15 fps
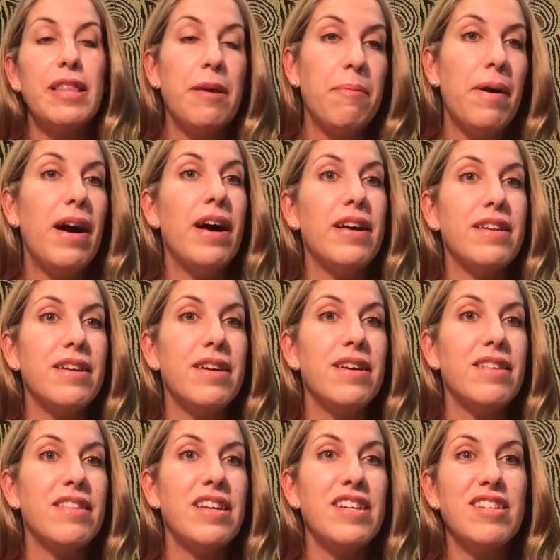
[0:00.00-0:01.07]
their
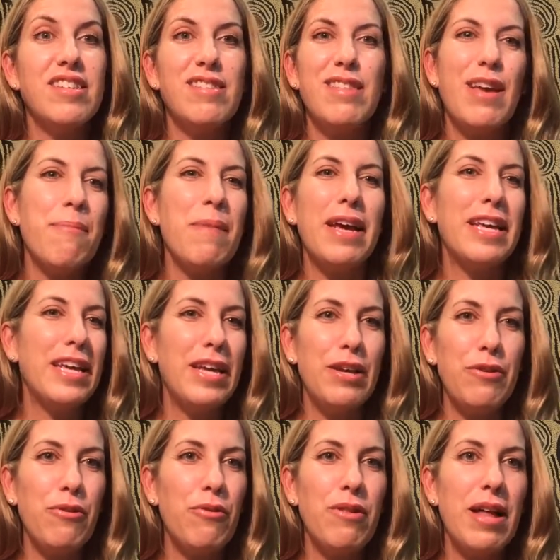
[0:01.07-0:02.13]
partner that they're making
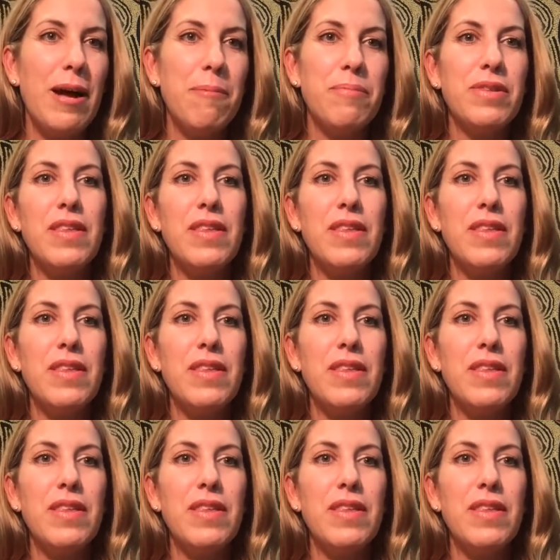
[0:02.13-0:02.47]
it all up,